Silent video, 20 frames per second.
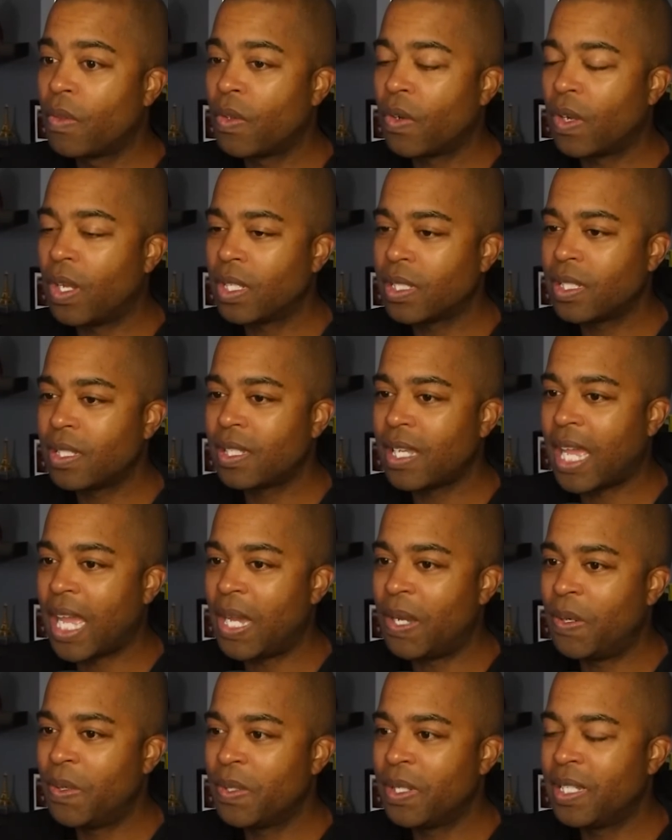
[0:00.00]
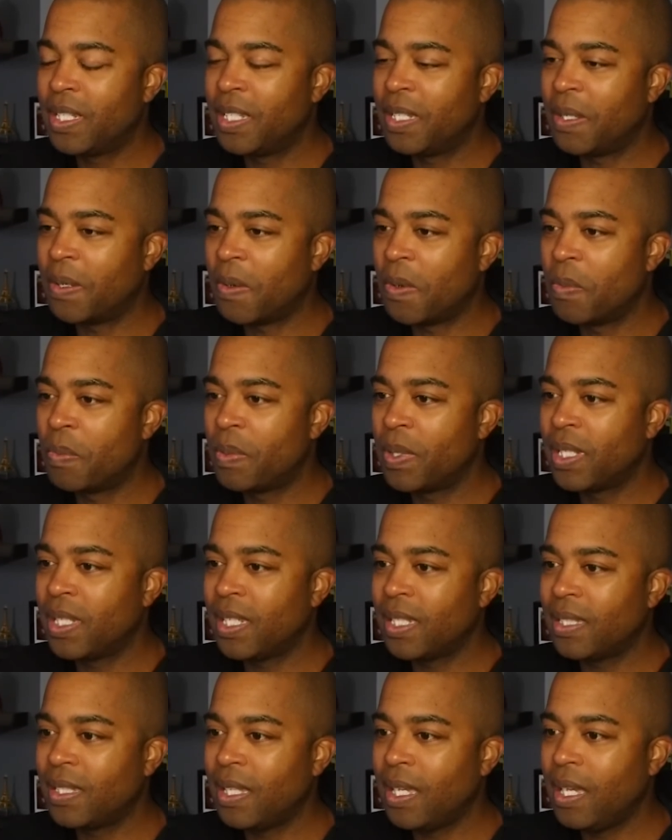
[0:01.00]
They're all just out in the open
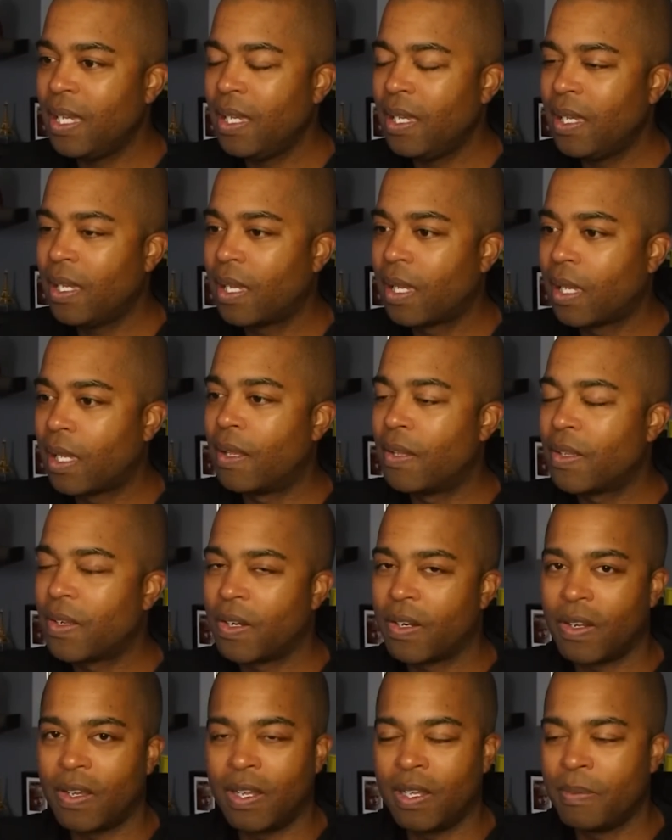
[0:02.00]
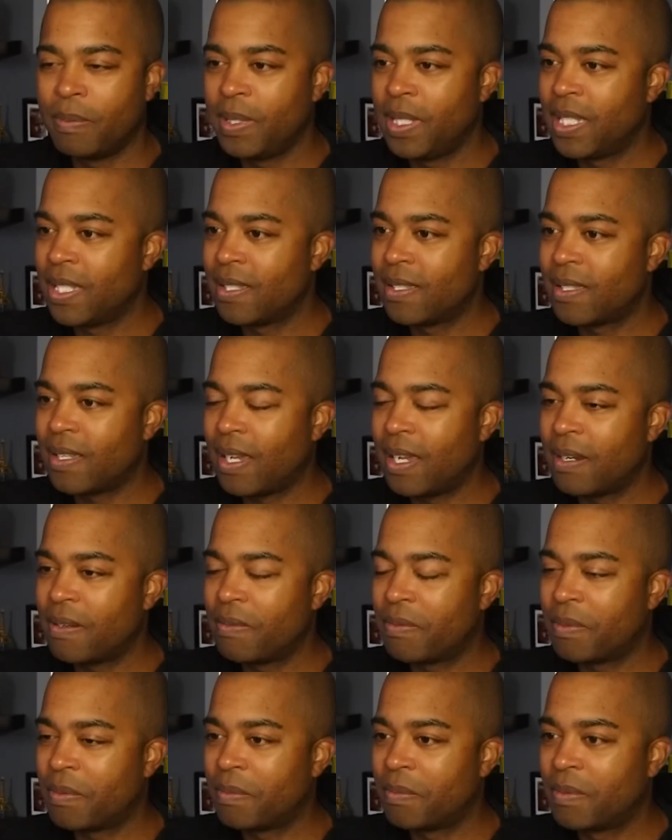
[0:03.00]
like that. They're gonna all be inside of
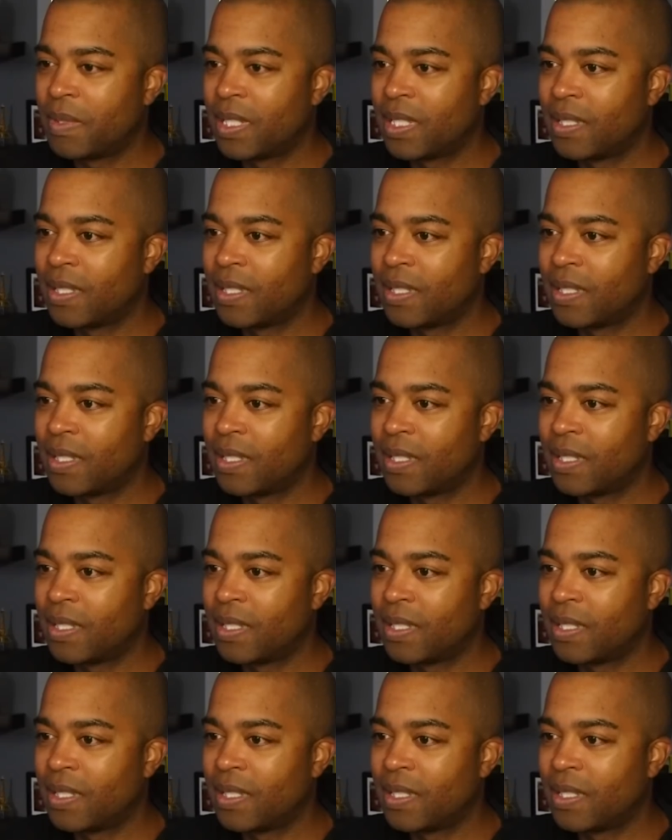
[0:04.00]
them.